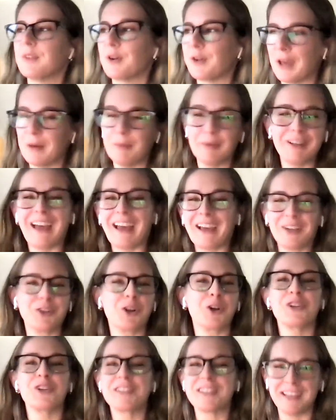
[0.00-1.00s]
Okay, but I can
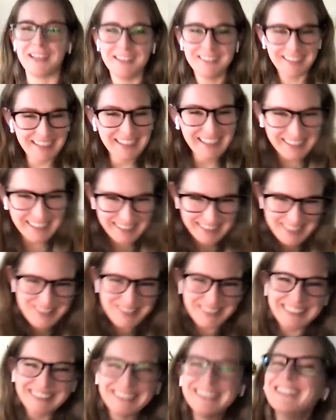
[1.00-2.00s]
already say it. This
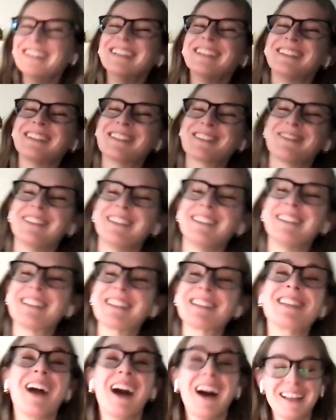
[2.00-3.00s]
one
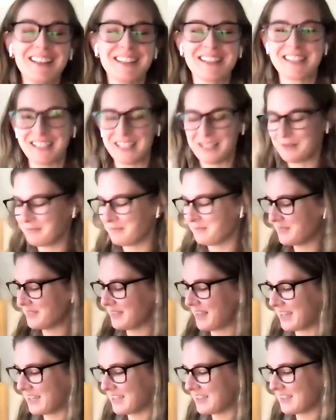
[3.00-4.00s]
does not seem
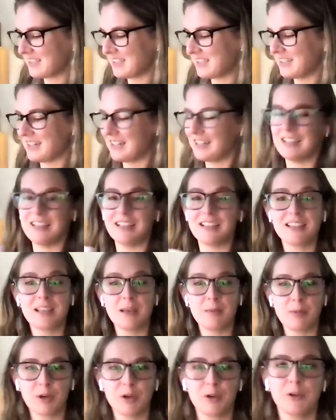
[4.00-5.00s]
like the
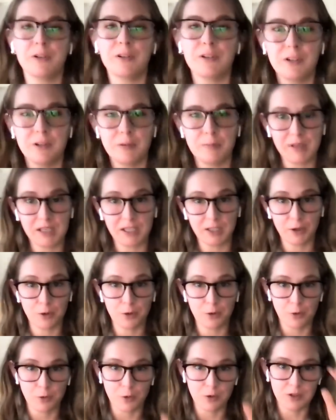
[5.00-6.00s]
typical
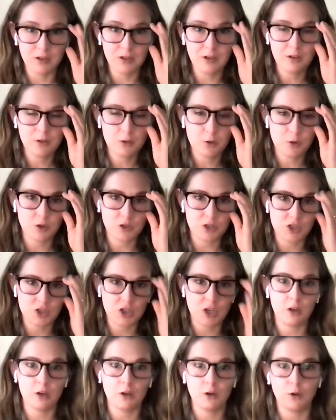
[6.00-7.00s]
Pinot
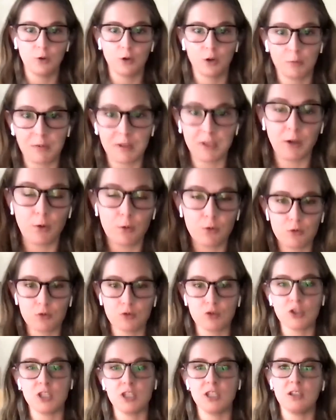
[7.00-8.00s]
Grigio or Pinot
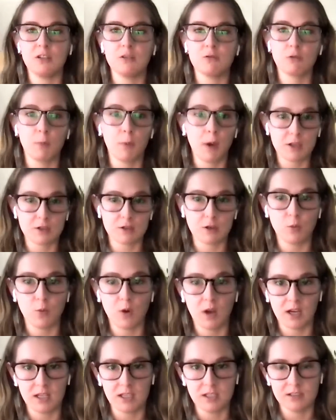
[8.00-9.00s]
Gris Ramato
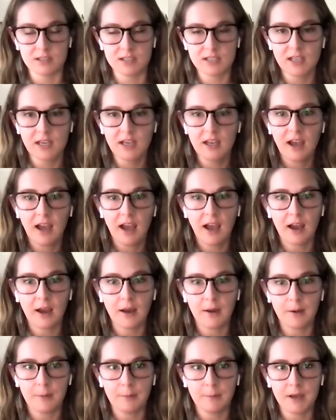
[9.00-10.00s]
wines
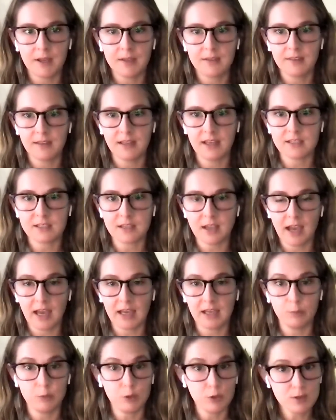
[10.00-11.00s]
that
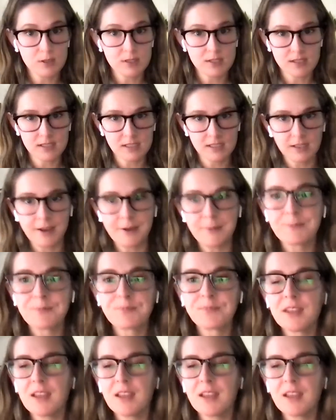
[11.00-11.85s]
I am used to seeing.